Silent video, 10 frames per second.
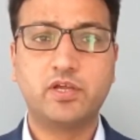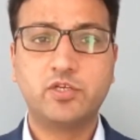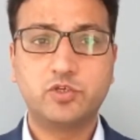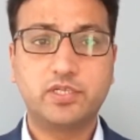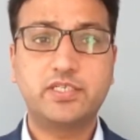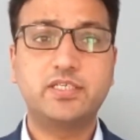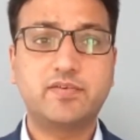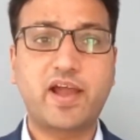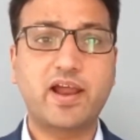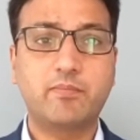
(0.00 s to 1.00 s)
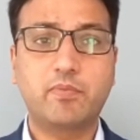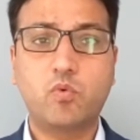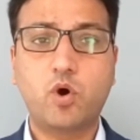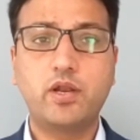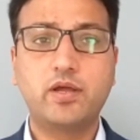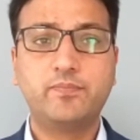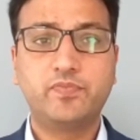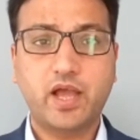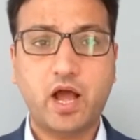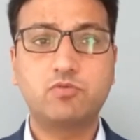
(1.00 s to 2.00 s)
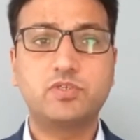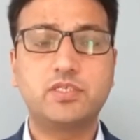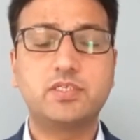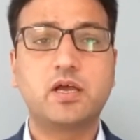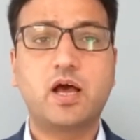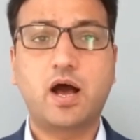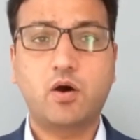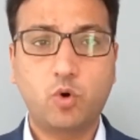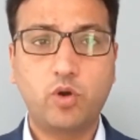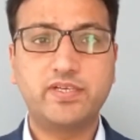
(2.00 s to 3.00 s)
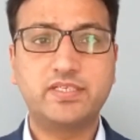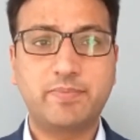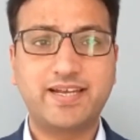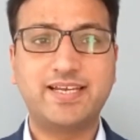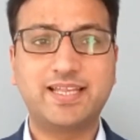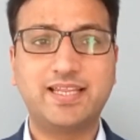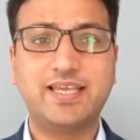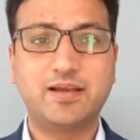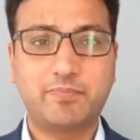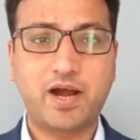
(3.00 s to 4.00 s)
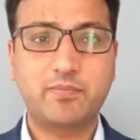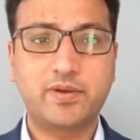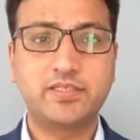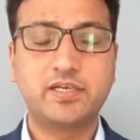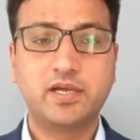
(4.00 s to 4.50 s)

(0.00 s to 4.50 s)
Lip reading: So this is the fact number 1, the houses are always better than the apartments.